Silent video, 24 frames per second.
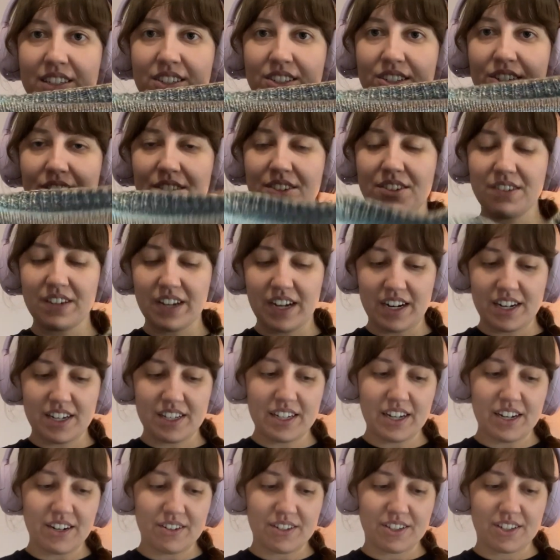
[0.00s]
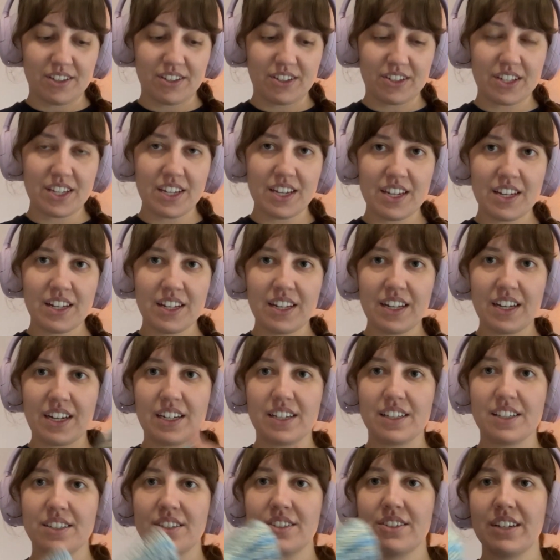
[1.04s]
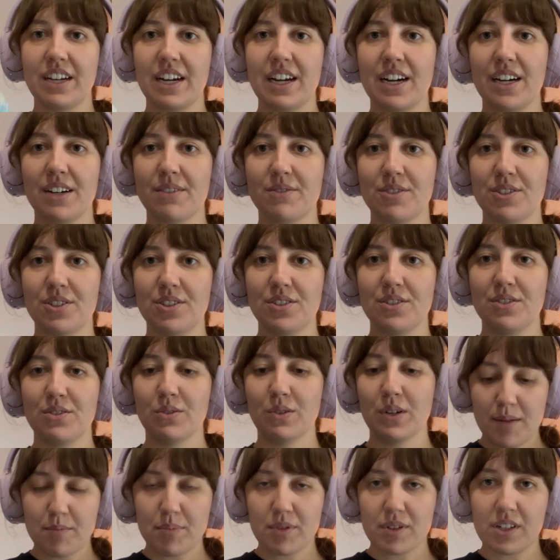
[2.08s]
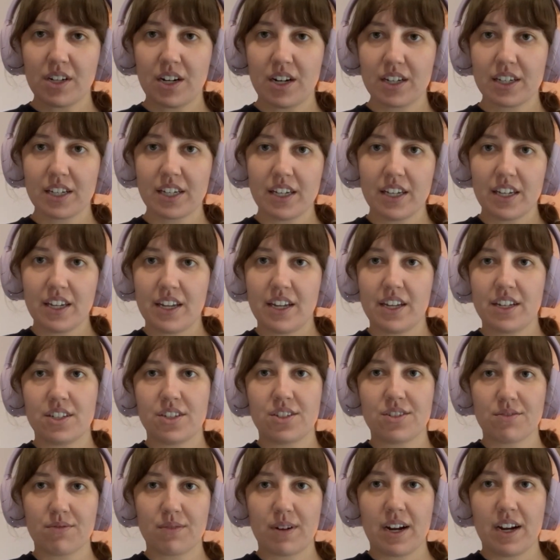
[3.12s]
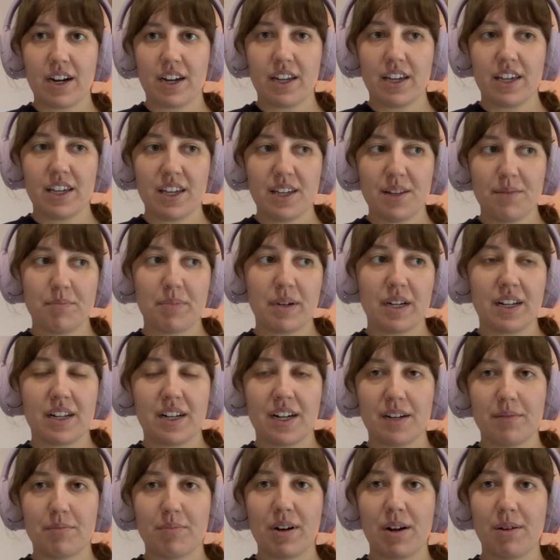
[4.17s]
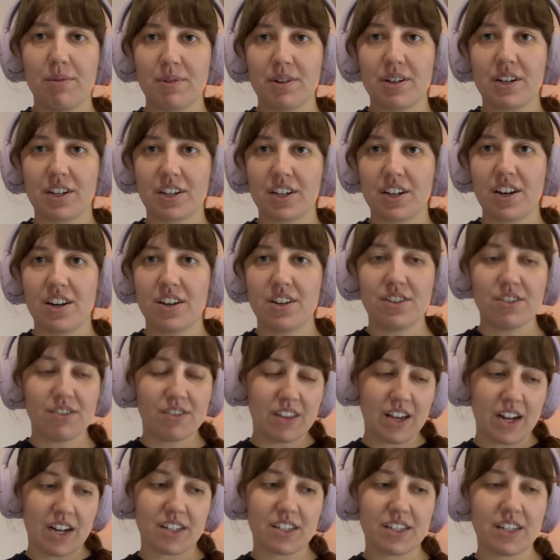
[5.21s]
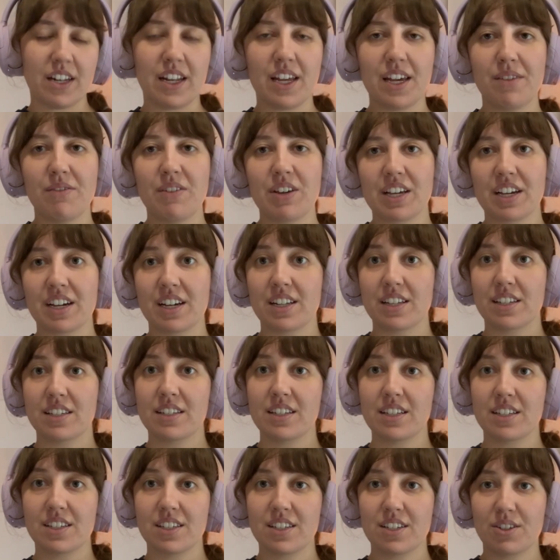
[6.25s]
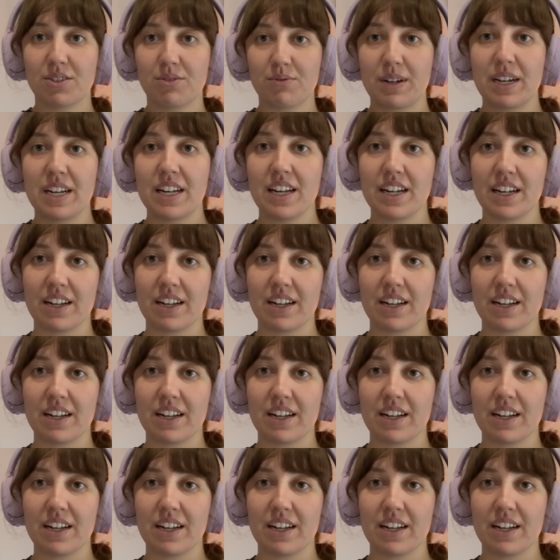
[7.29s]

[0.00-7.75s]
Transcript: show you guys how it's looking. I still have to block it and dry it, but I'm probably not going to do that today because it's still raining